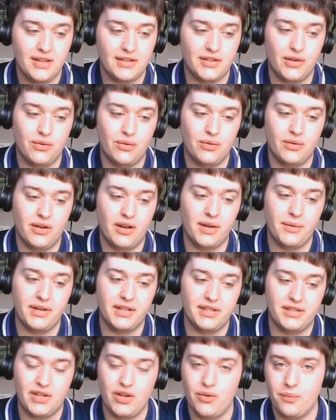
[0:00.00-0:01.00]
So I
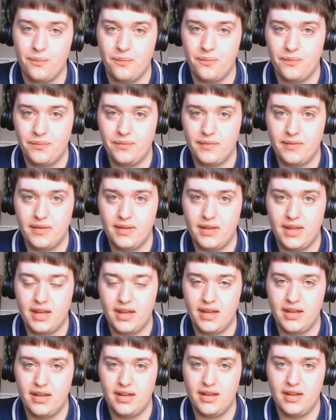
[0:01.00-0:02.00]
would assume
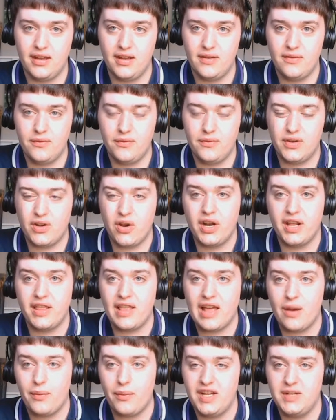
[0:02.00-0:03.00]
the
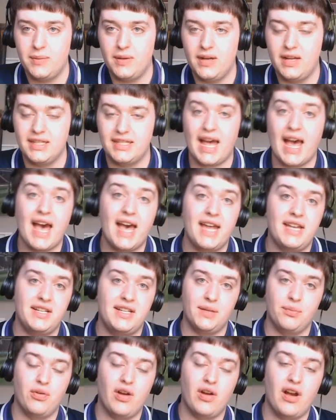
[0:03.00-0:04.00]
cutting that wage bill is to add
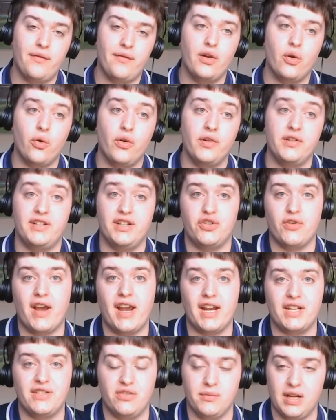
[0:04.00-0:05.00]
to the profit or
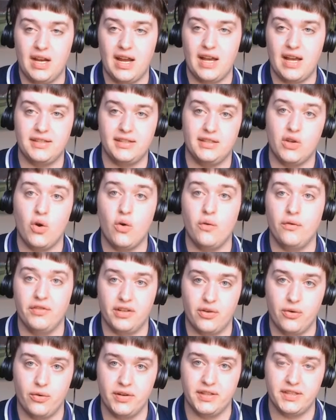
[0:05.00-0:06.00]
detract from the losses
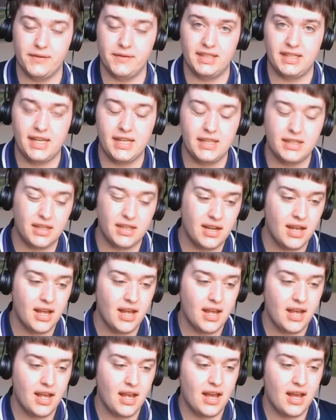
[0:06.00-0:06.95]
over the course of the season.